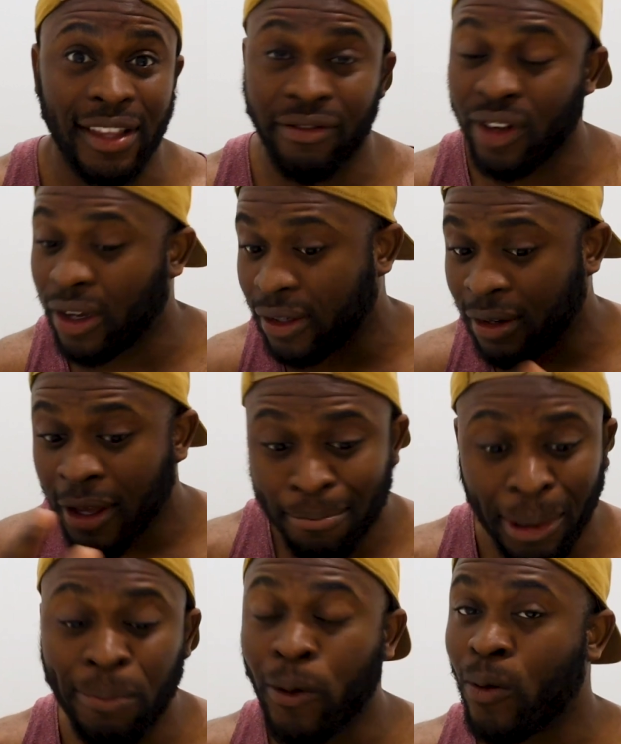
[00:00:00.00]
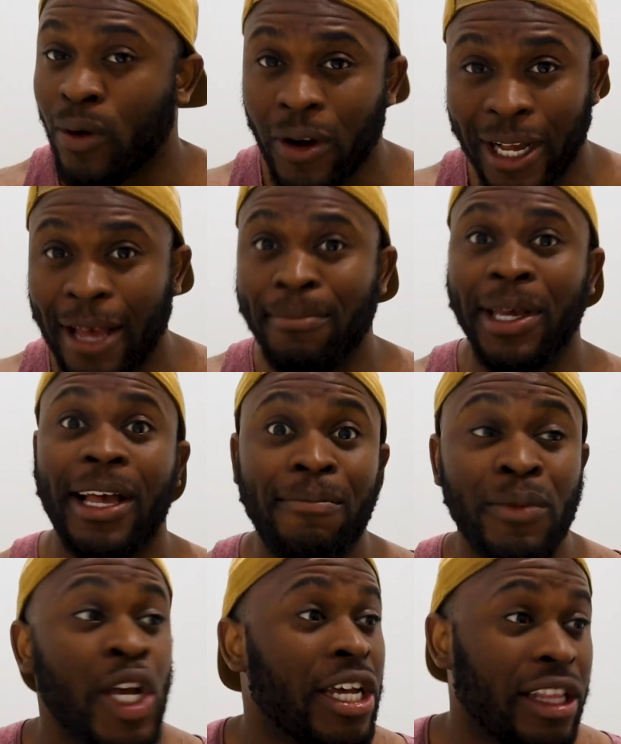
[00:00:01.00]
They've got people who are coming
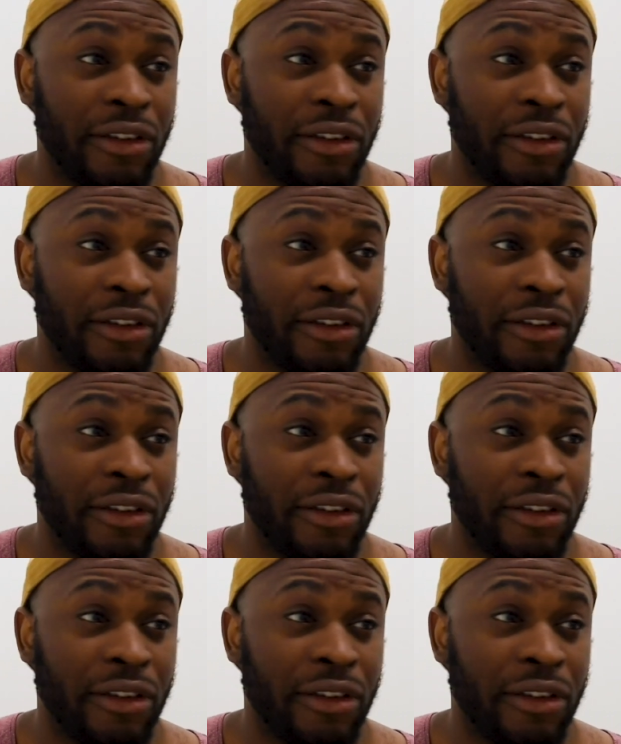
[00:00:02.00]
up.